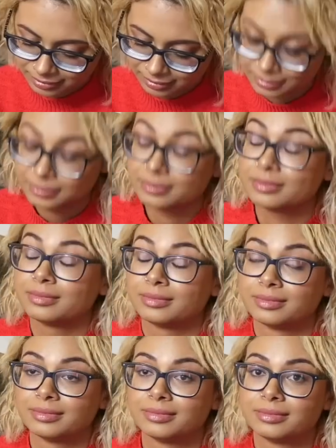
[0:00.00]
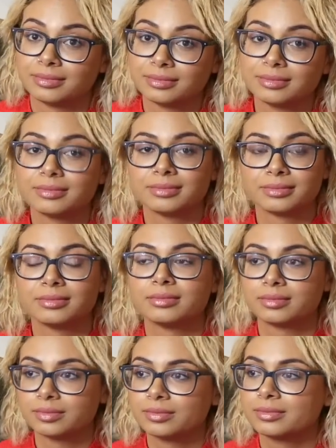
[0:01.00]

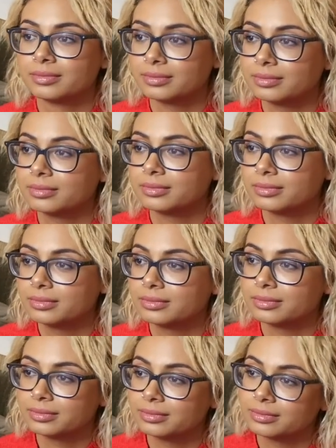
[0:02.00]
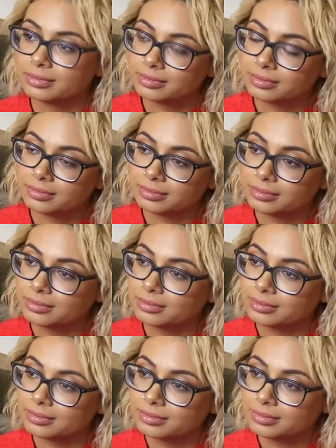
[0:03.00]

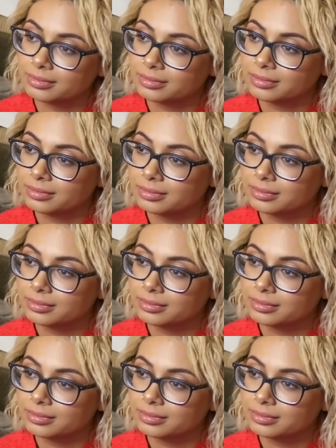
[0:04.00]
No words are spoken by the person on screen.